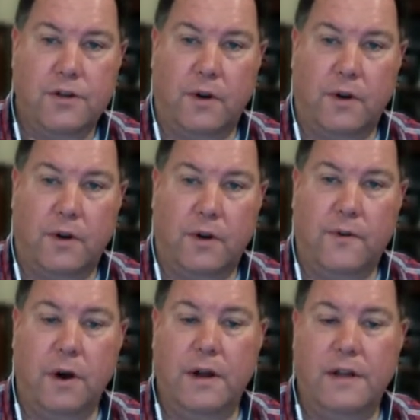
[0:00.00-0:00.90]
So if you
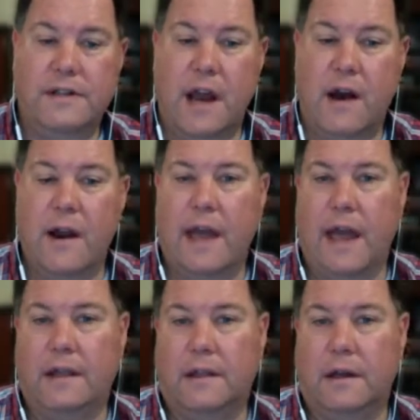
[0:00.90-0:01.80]
don't
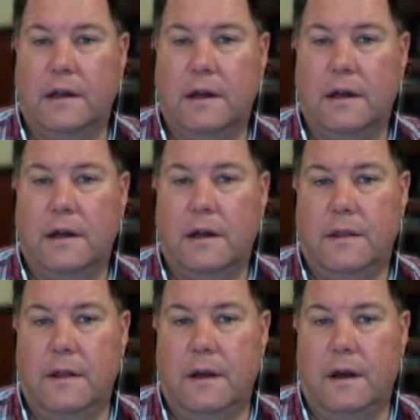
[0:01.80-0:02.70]
interrogate the
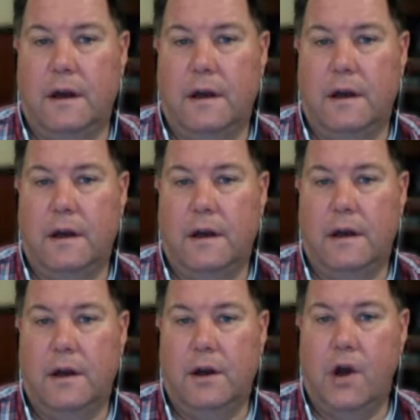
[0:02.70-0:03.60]

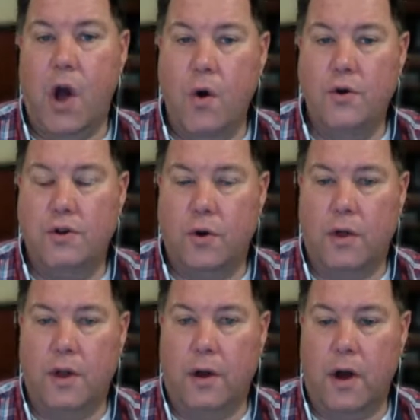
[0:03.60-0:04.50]
coach or
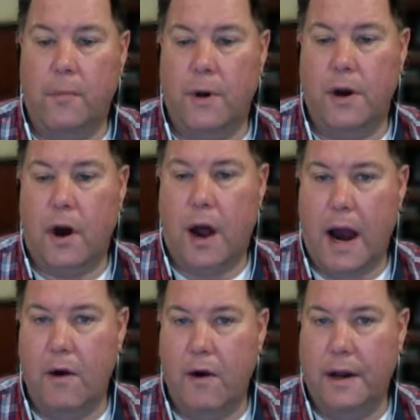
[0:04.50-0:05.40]
the company you're
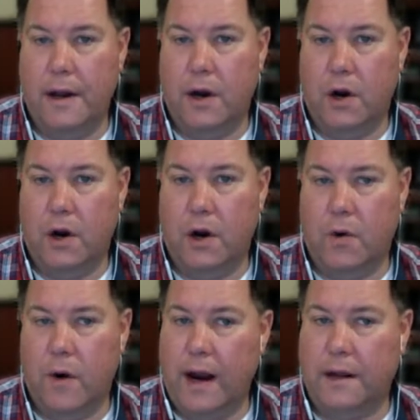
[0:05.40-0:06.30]
hiring
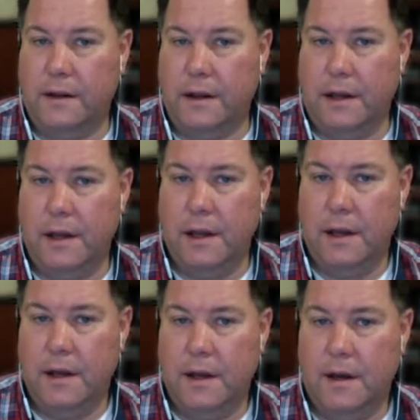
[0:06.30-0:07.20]
correctly,
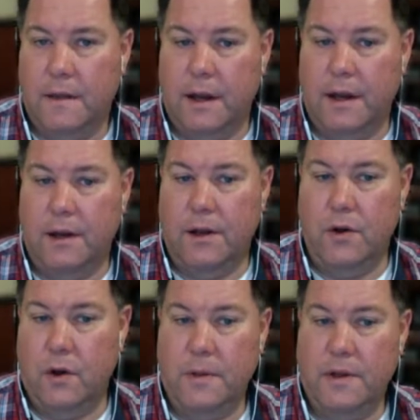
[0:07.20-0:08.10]
then
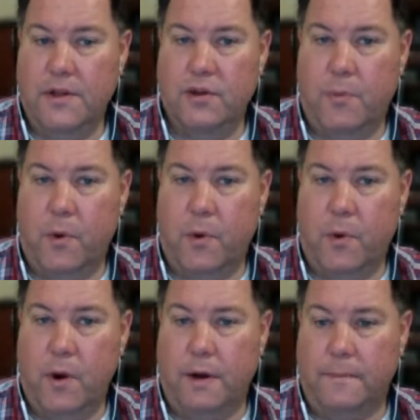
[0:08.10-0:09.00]
you could be
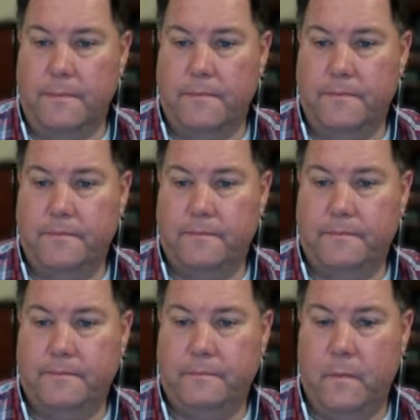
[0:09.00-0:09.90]
disappointed,
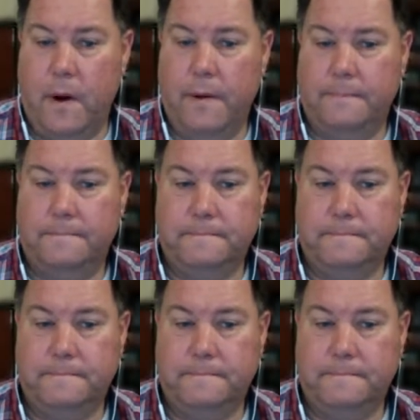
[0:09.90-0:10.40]
right?